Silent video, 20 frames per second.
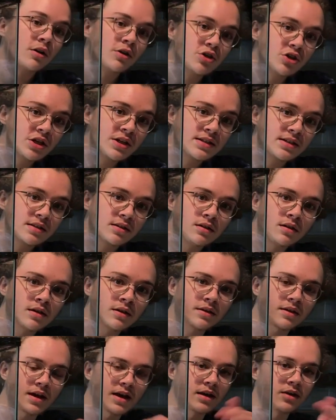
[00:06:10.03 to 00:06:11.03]
our
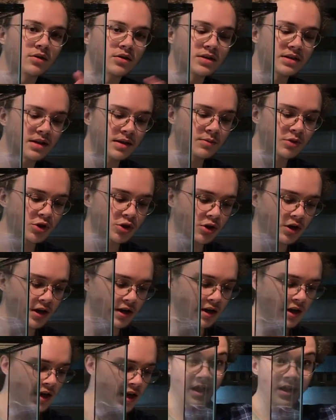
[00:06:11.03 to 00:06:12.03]
cheesecloth, add our
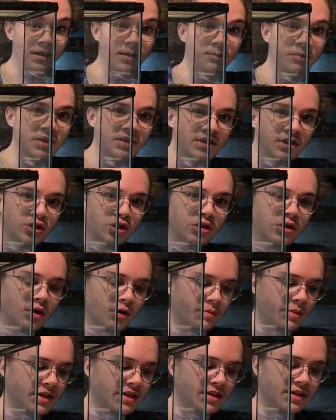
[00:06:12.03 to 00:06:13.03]
substrate, and then position
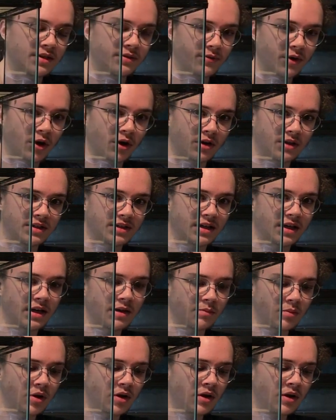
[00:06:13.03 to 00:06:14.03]
our pieces of
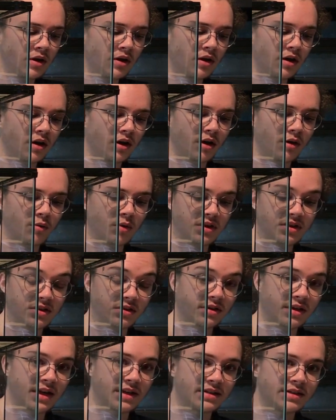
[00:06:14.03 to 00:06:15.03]
hardscape. Once
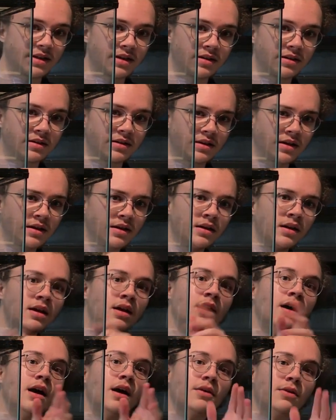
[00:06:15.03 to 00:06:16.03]
all that's said and done,
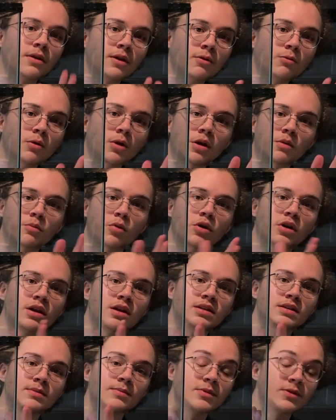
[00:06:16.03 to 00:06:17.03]
I think we're going to put
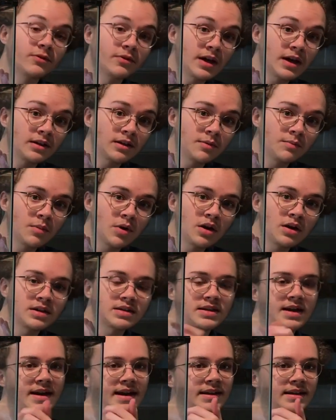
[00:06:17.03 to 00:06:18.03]
in some sphagnum
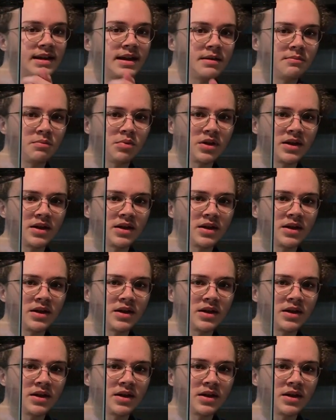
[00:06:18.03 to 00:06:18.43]
moss, add that